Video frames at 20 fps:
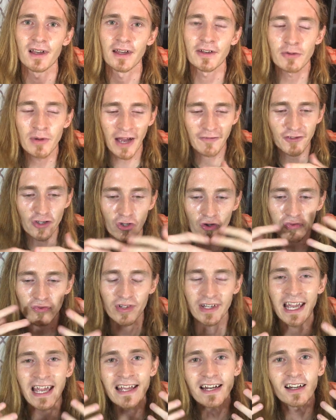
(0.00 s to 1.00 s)
and you have to
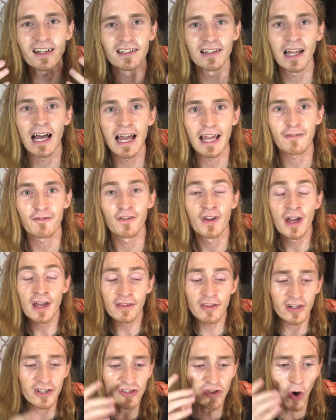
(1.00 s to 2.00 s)
create a life
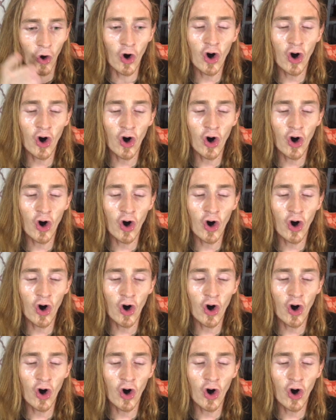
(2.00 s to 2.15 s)
that is